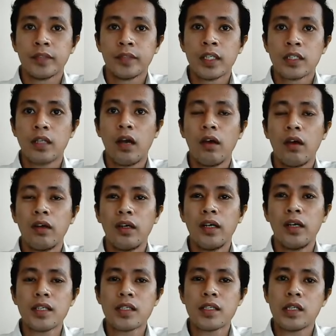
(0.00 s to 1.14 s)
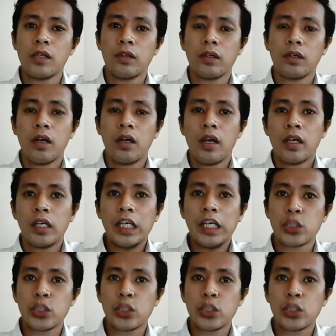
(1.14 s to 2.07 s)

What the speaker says: So let us talk each